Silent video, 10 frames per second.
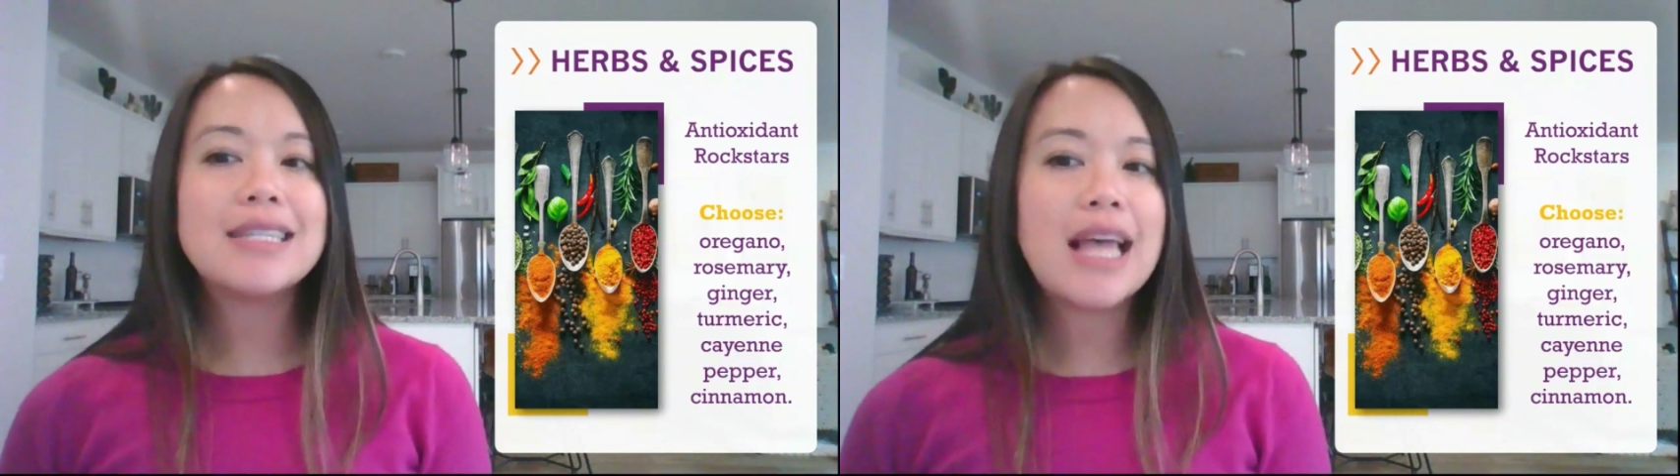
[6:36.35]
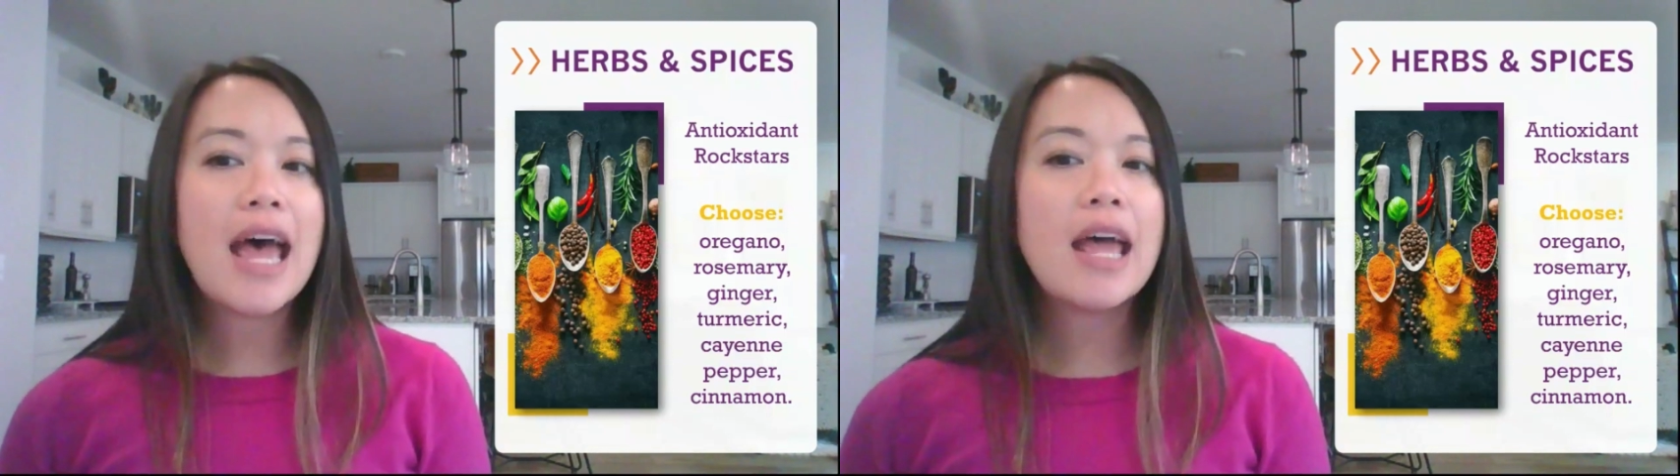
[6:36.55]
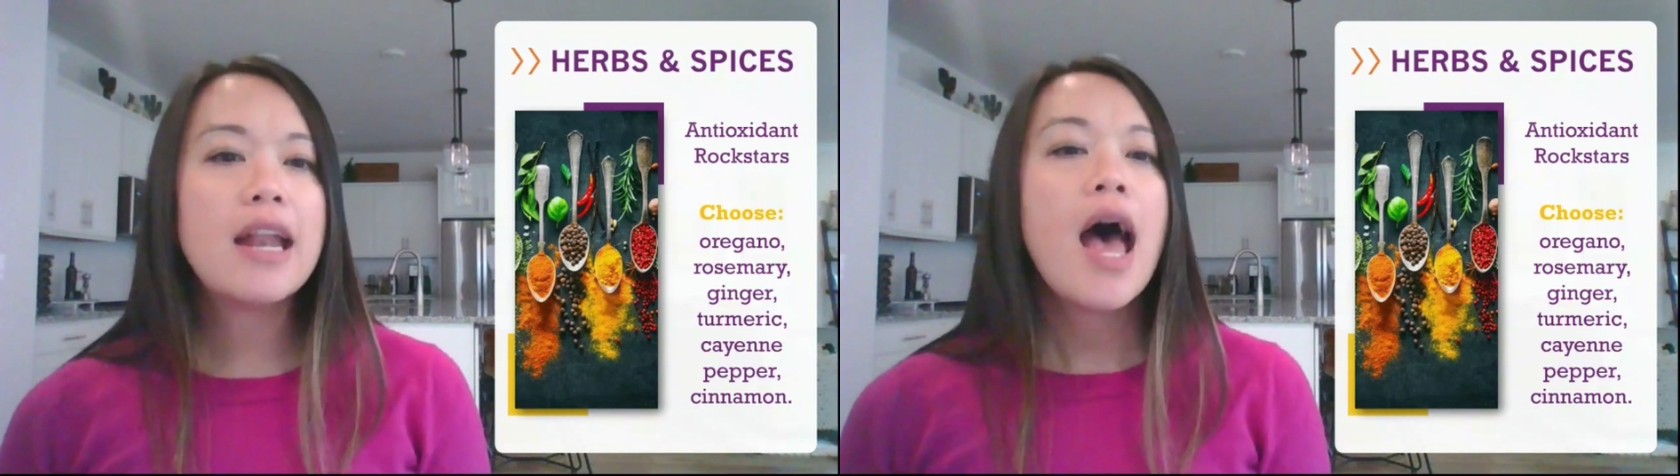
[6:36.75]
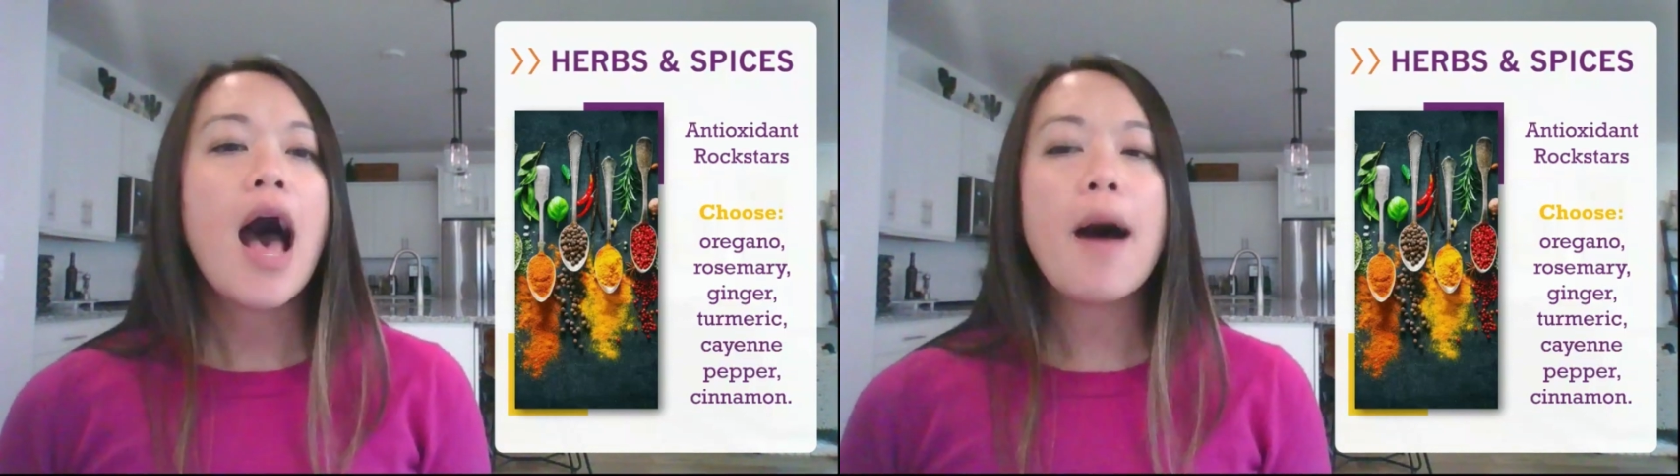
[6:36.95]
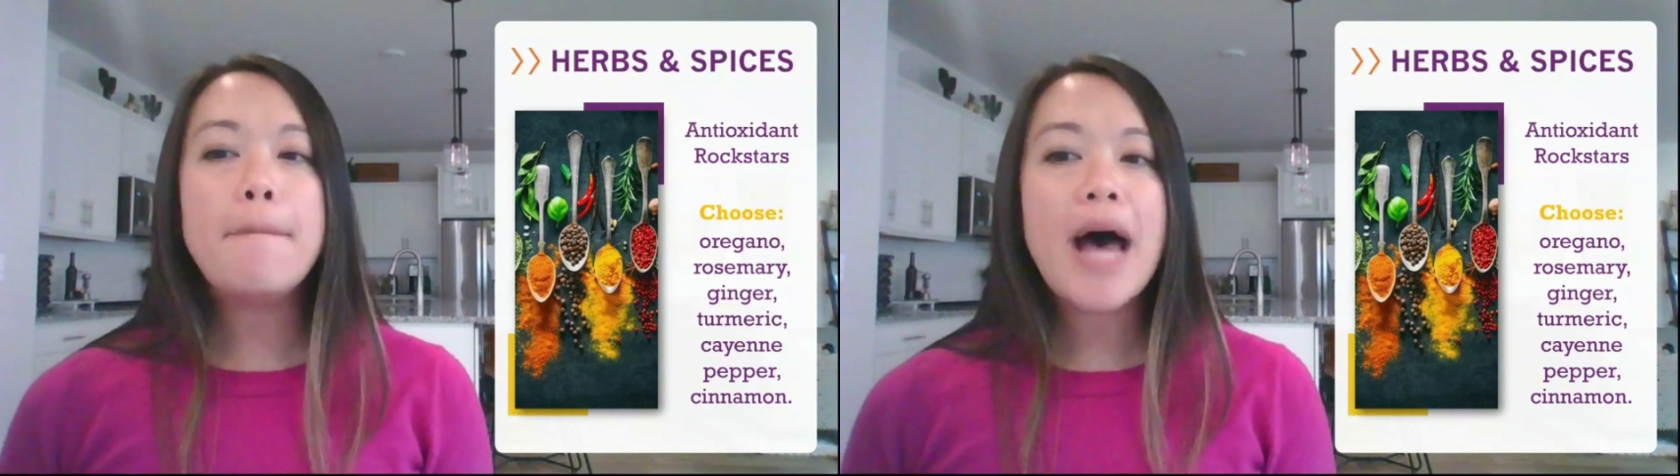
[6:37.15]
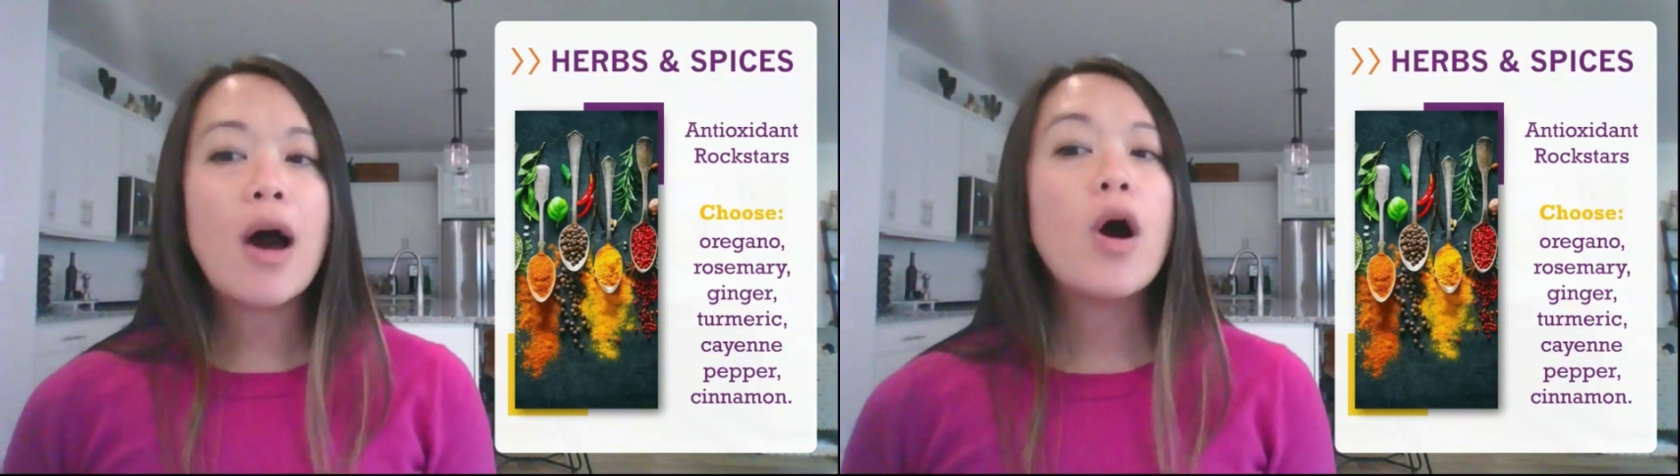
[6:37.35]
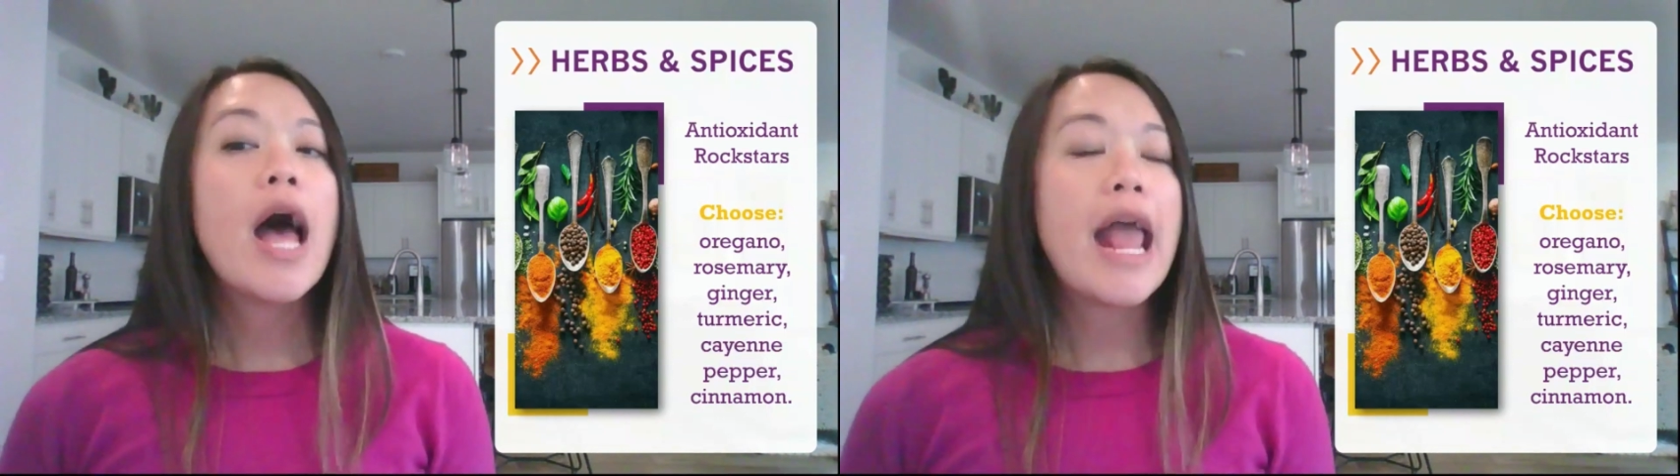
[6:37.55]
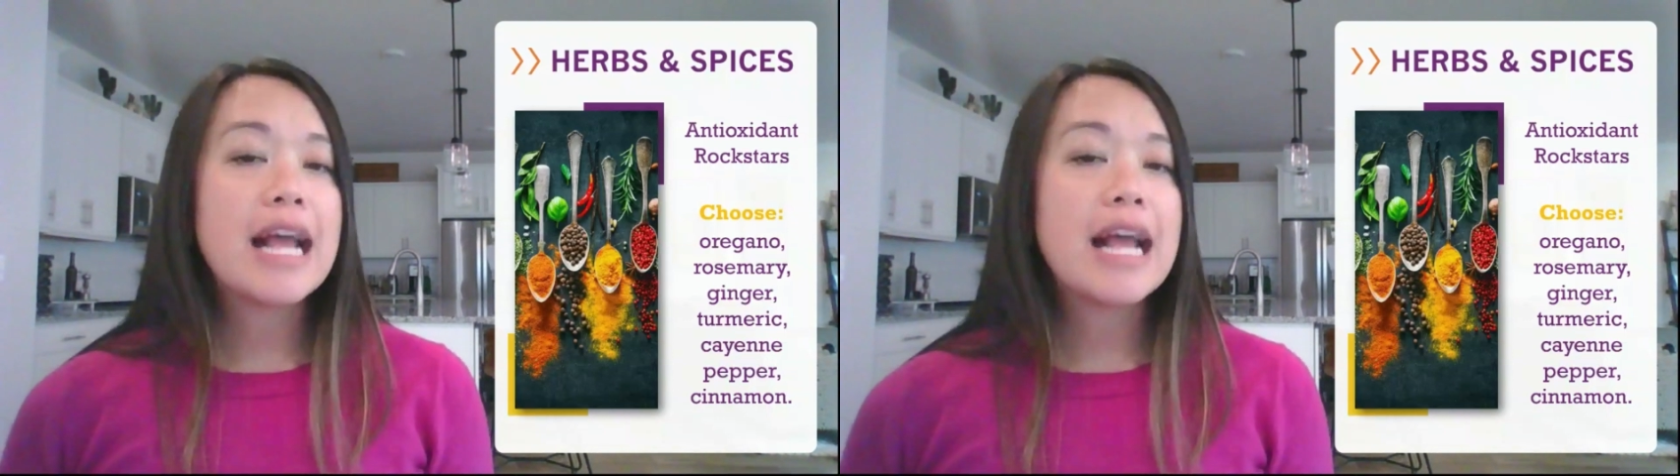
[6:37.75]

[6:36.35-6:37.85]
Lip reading: said about